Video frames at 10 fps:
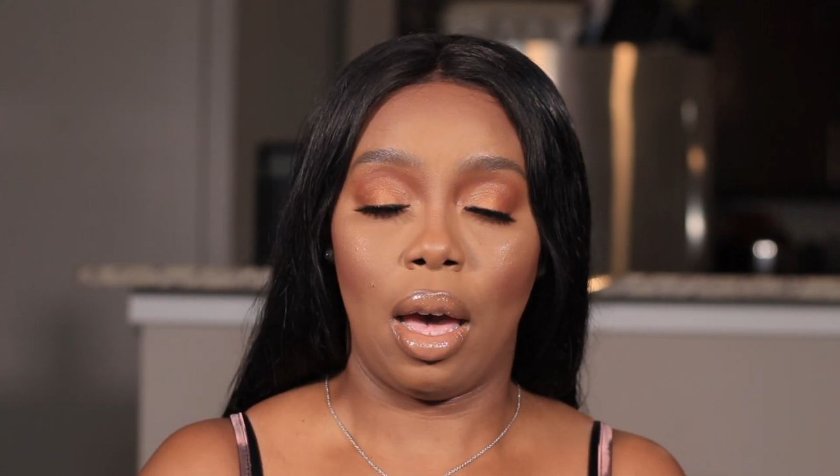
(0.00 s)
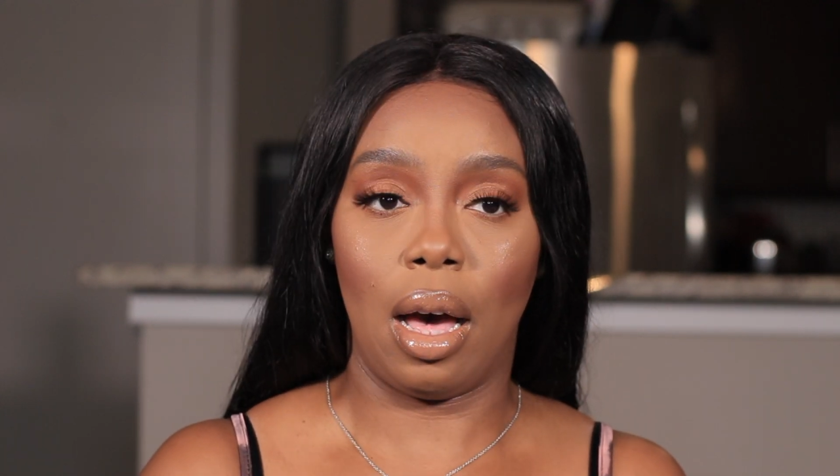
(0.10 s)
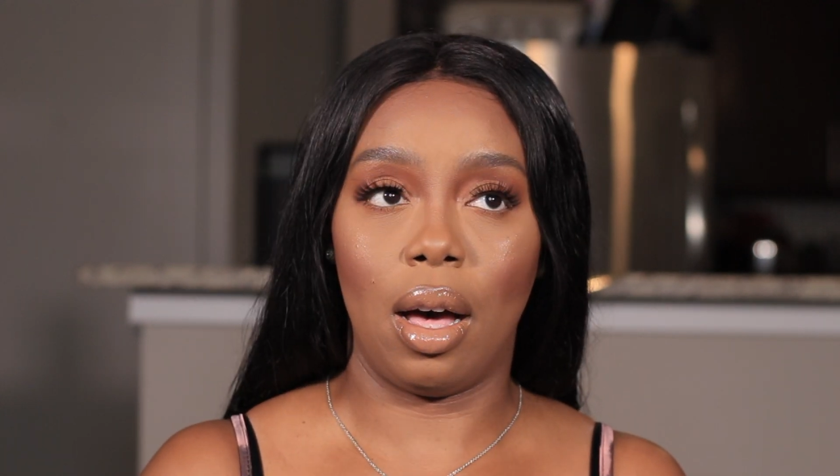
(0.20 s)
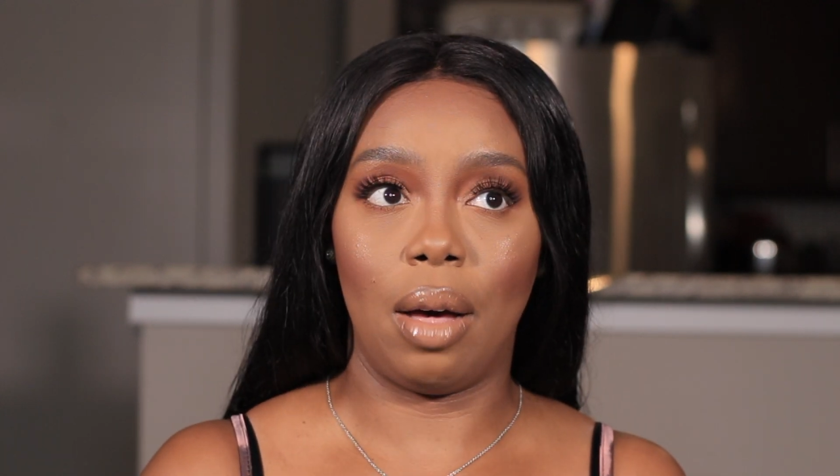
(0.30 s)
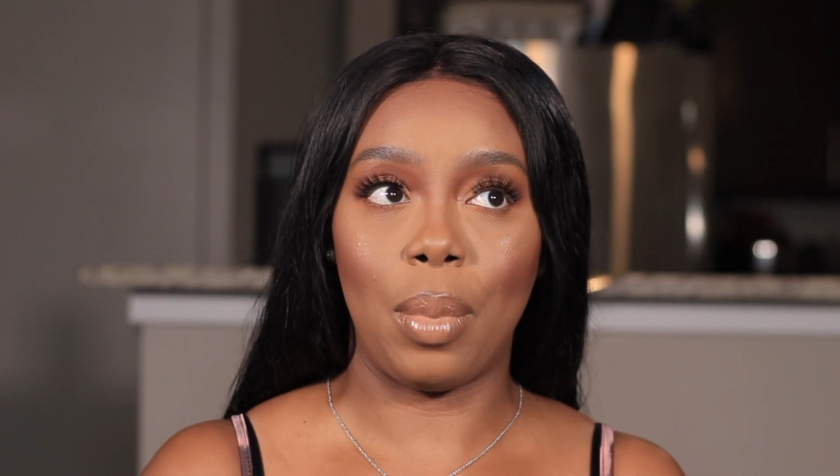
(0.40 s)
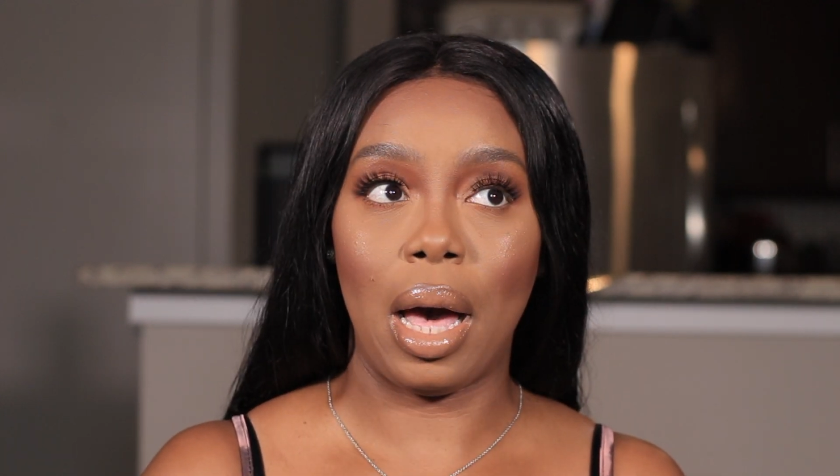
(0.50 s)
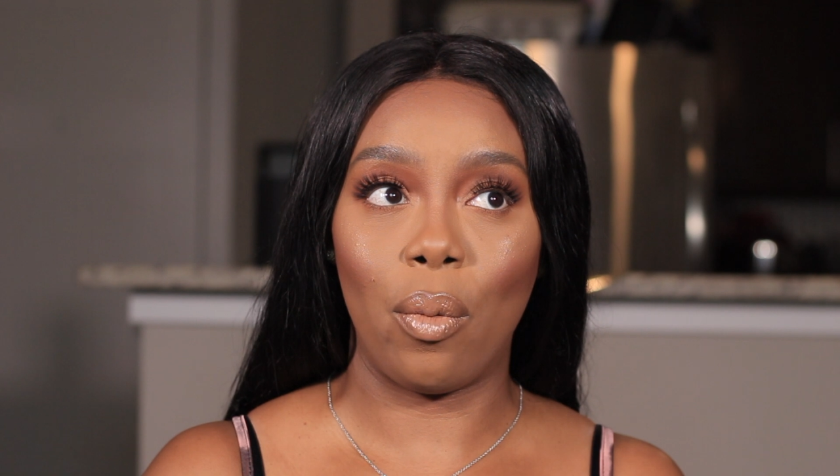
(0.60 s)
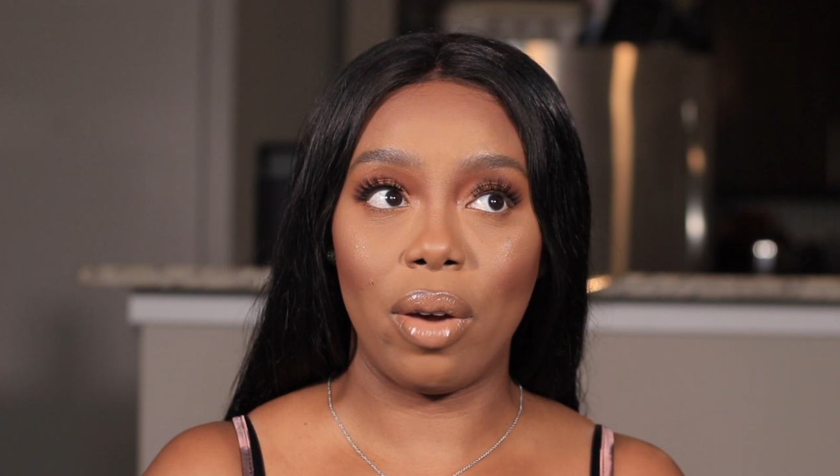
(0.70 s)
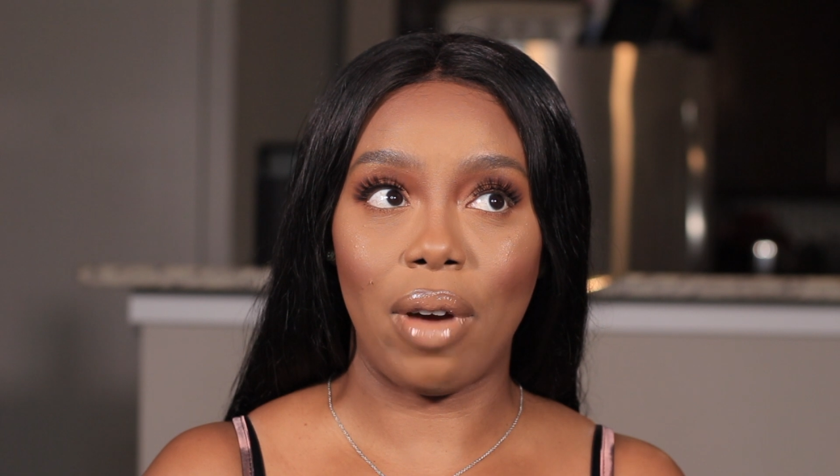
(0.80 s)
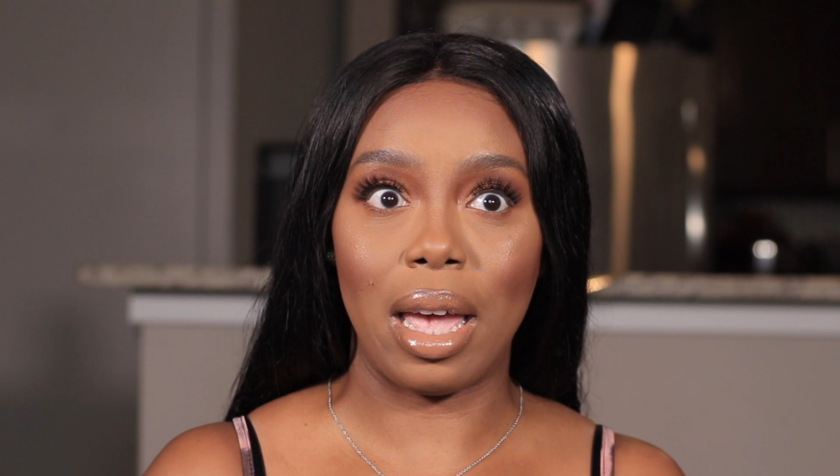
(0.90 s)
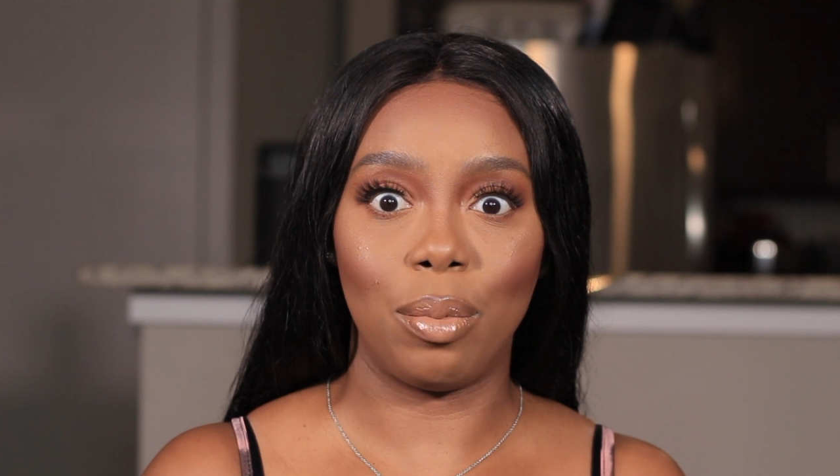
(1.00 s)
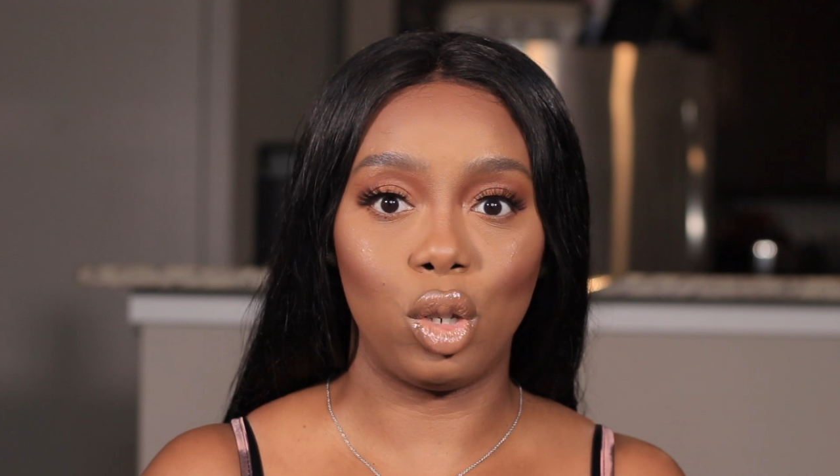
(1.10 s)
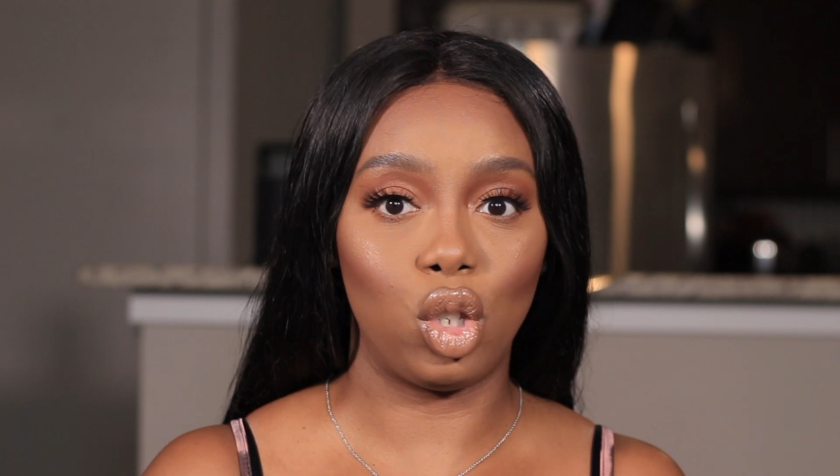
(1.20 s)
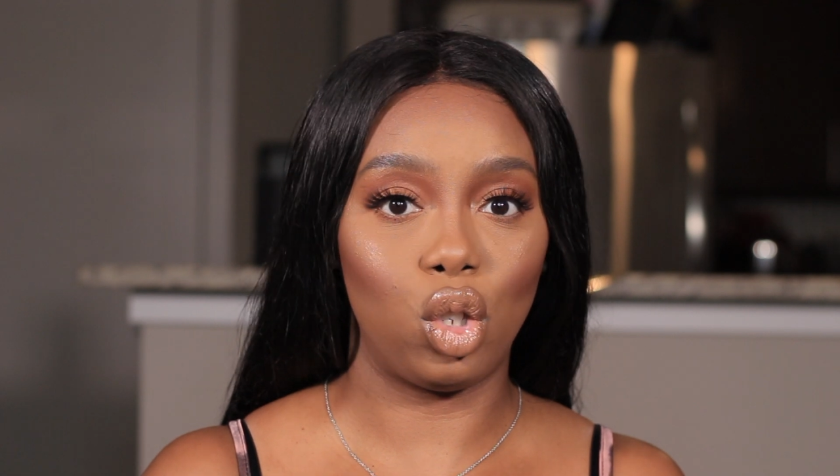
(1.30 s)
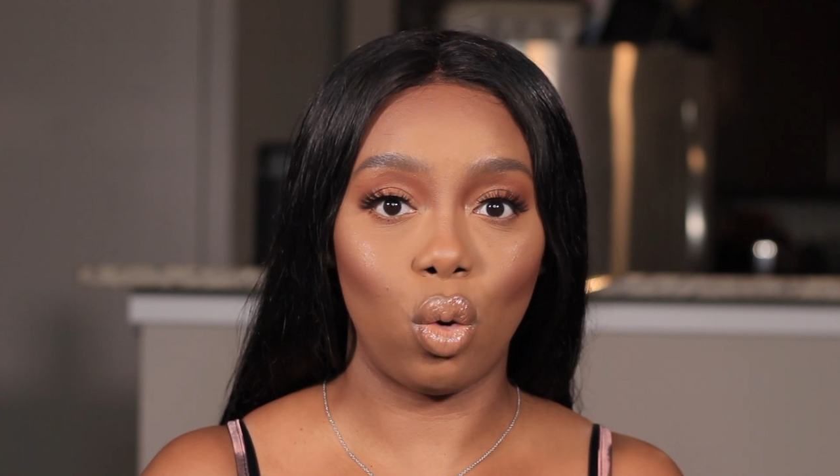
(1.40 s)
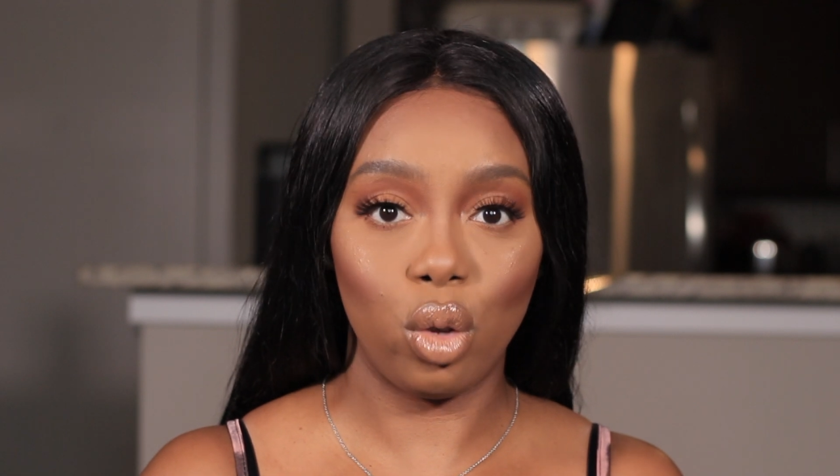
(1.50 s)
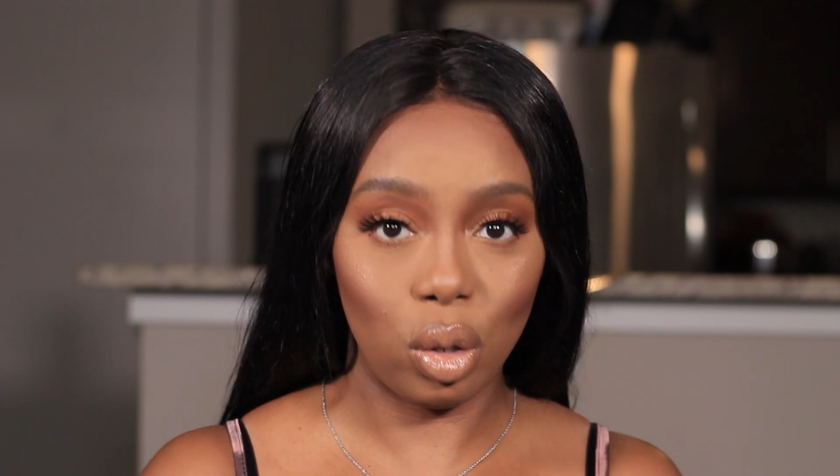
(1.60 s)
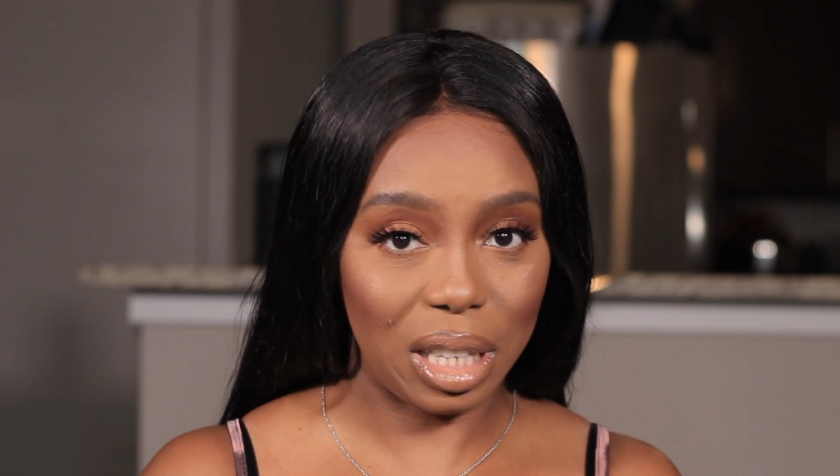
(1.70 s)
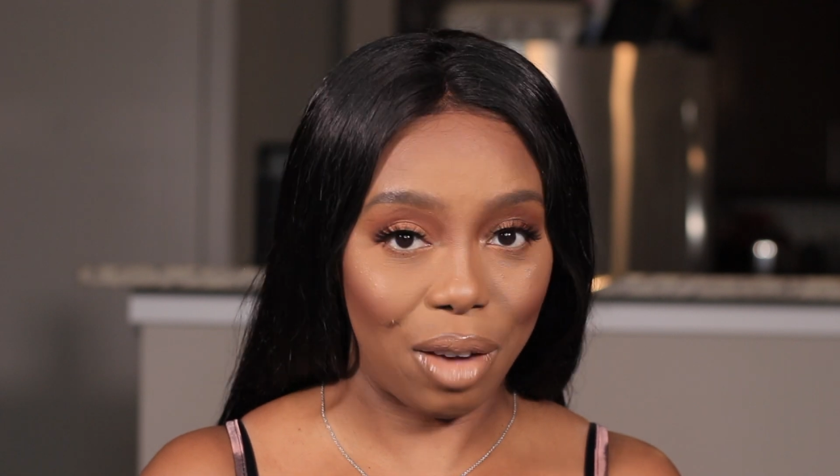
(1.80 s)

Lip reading: However, I am just so used